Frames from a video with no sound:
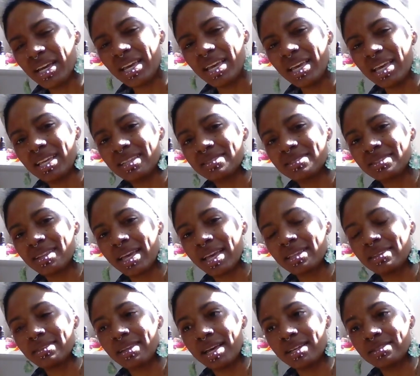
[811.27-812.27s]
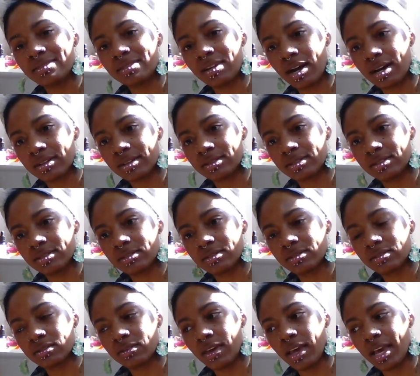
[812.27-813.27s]
it's like less toxins,
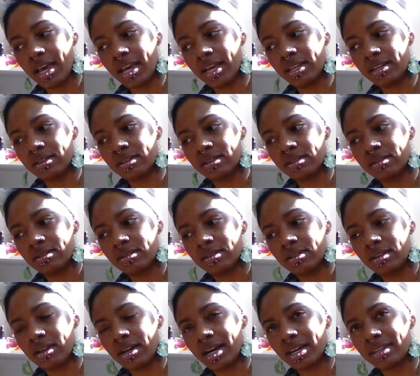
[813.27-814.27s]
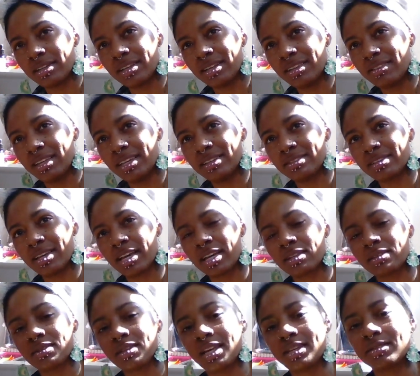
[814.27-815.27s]
and I think it's like
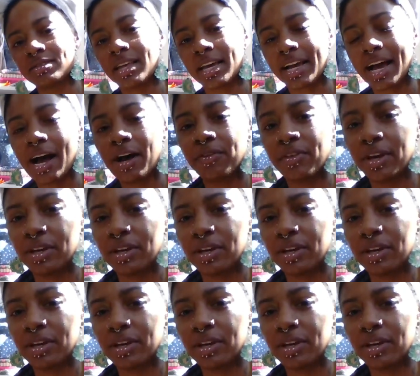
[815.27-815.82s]
less like how